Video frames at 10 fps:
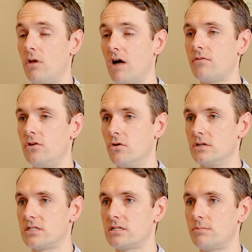will often
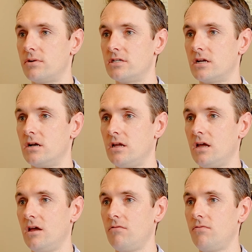notice, particularly
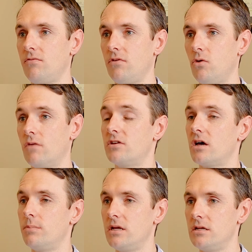if you have
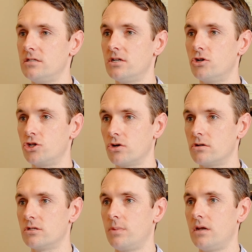diabetes and your
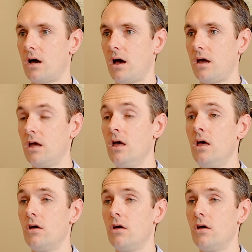sugars have been high,